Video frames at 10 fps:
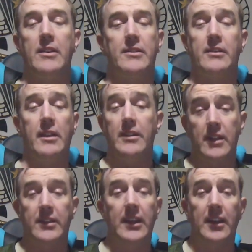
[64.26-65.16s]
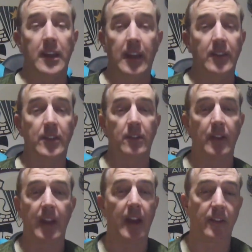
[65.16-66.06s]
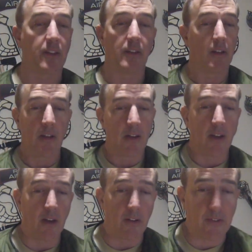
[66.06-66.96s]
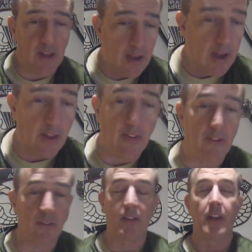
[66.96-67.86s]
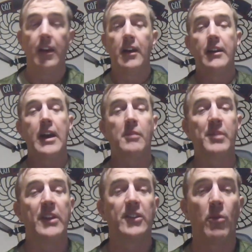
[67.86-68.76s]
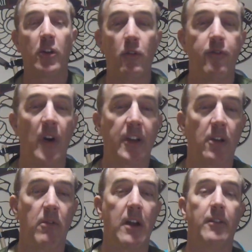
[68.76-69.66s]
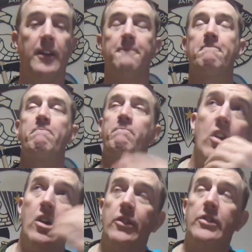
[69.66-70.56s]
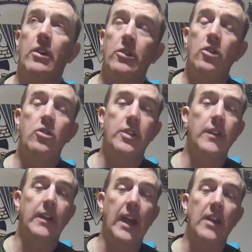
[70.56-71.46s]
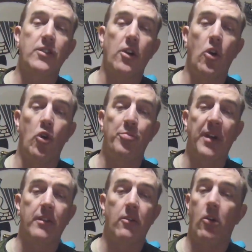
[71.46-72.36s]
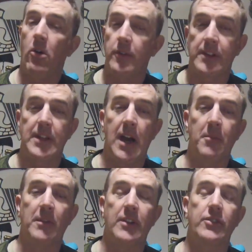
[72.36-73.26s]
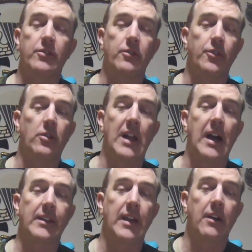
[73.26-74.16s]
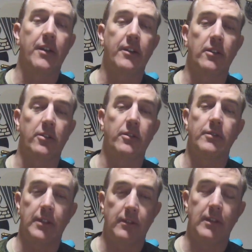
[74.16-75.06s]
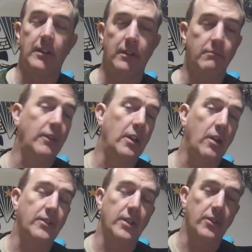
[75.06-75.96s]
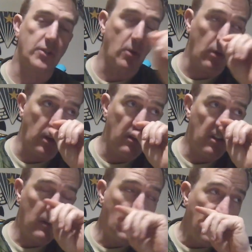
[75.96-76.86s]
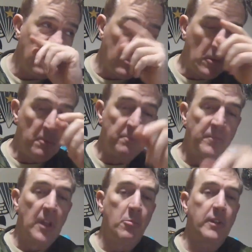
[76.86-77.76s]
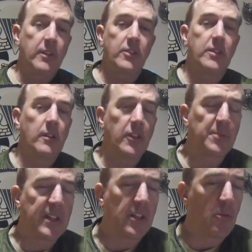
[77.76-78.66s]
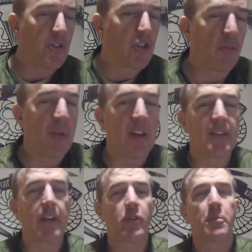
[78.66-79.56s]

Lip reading: doesn't get any easier than that to, you know, say, hey, this is not a place you want to go fucking around in. So usually the gates are open all the time unless they're locked down on alert. Then you know, that's another story. But this particular one took place after